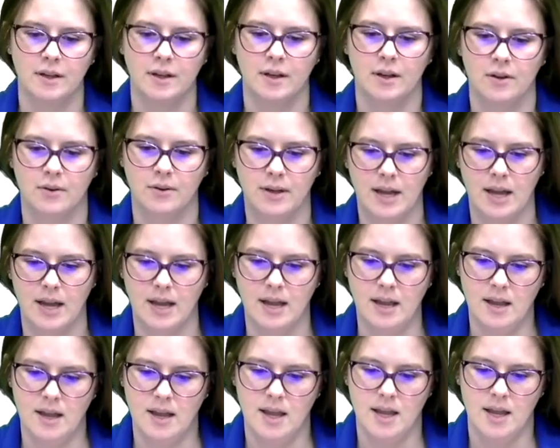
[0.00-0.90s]

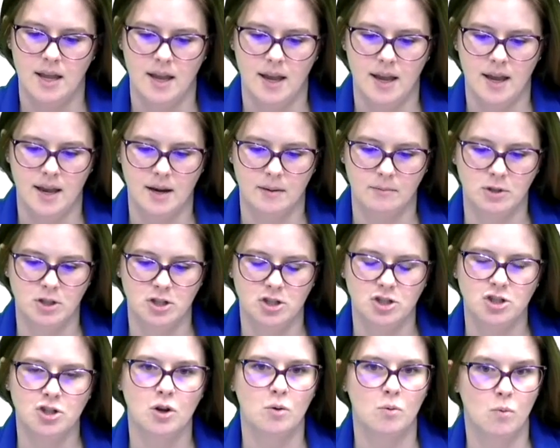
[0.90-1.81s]
okay? And I'm going to
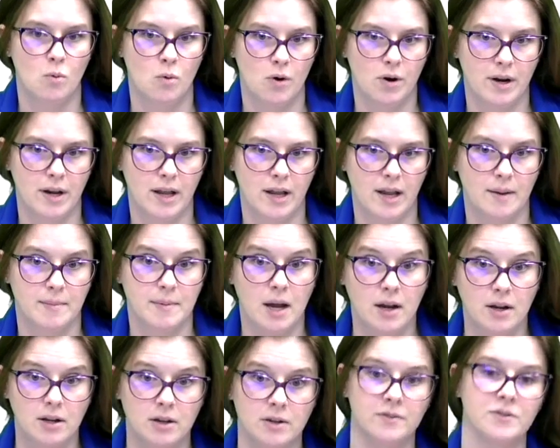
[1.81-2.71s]
show a warning. I'm
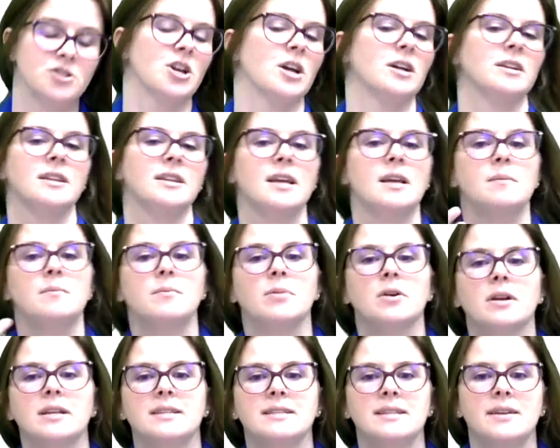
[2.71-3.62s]
not going to reject the input
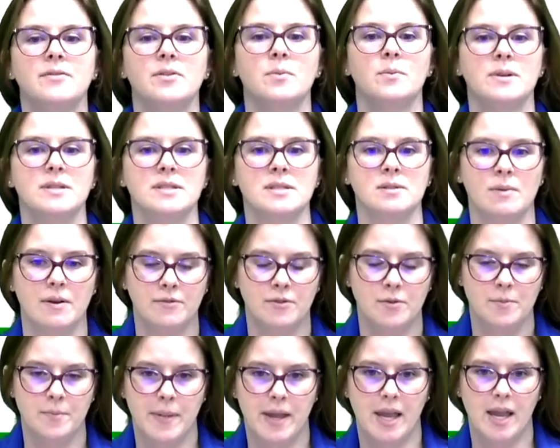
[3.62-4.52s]
because every once in a while for
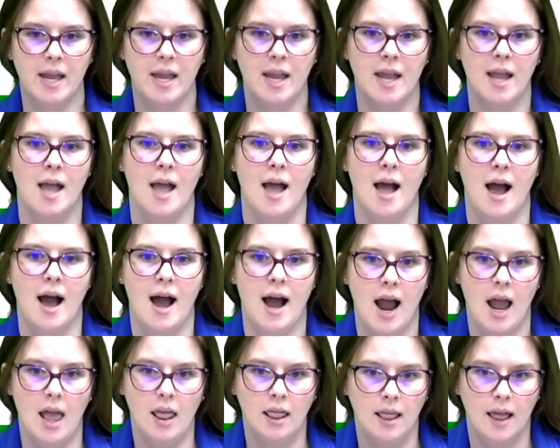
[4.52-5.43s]
me,
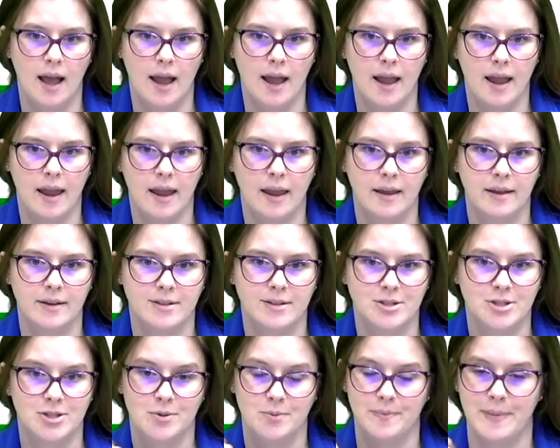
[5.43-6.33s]
I like
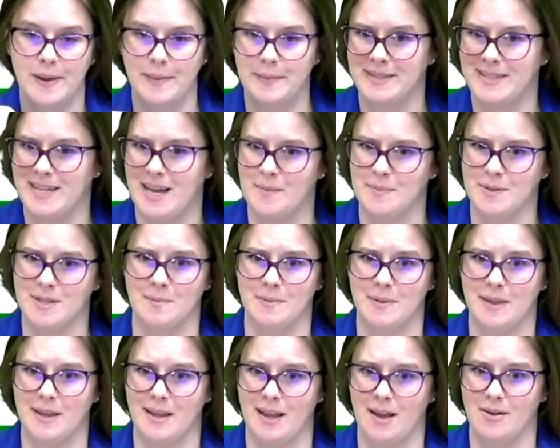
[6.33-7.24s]
to maybe type
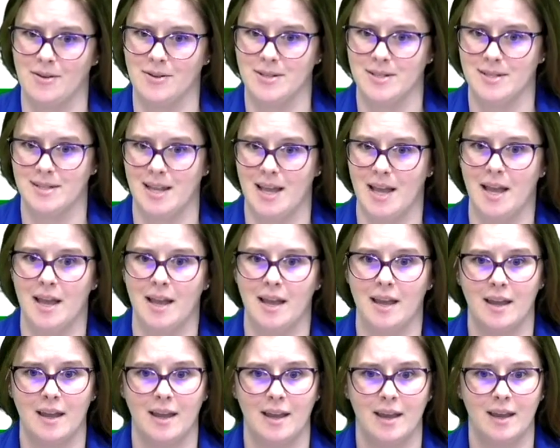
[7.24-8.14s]
something else
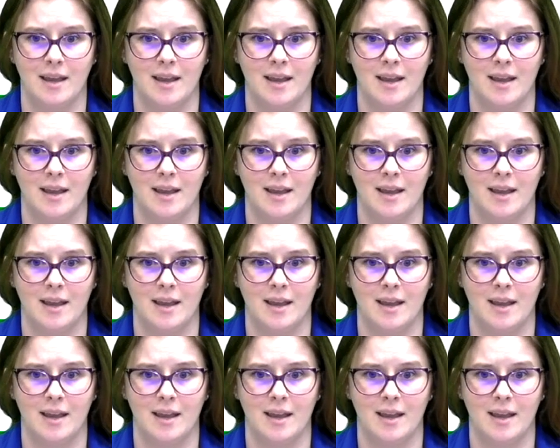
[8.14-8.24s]
like